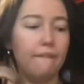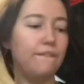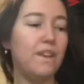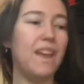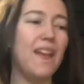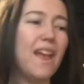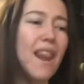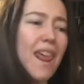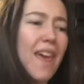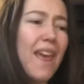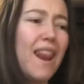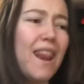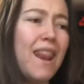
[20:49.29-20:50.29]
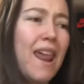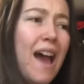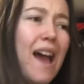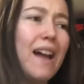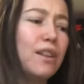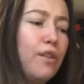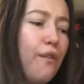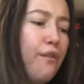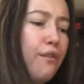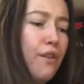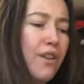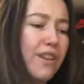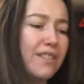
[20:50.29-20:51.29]
Feeling like the
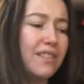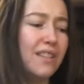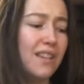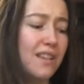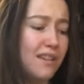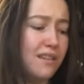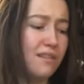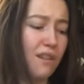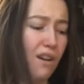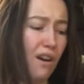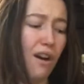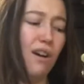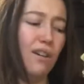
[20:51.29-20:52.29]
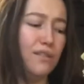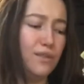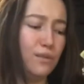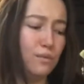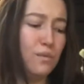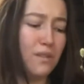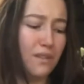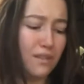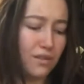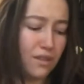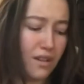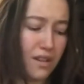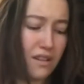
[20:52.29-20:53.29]
first thing on your
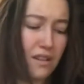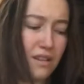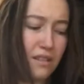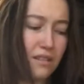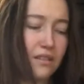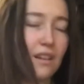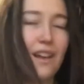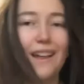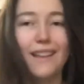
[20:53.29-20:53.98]
wish list.